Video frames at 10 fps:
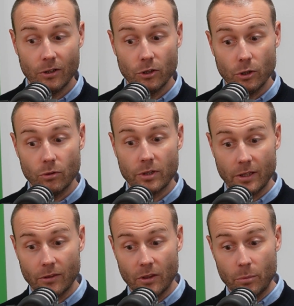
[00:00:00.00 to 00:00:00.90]
You
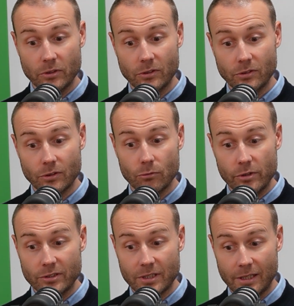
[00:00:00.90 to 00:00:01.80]
think that the business is at
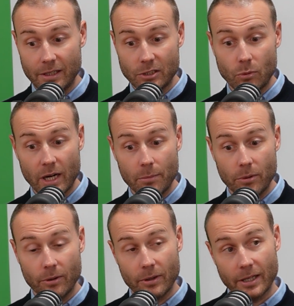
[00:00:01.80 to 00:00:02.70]
risk in this way,
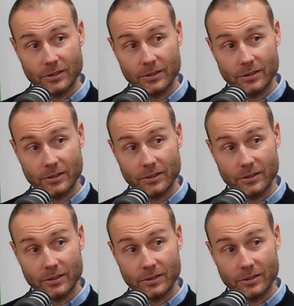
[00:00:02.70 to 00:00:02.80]
but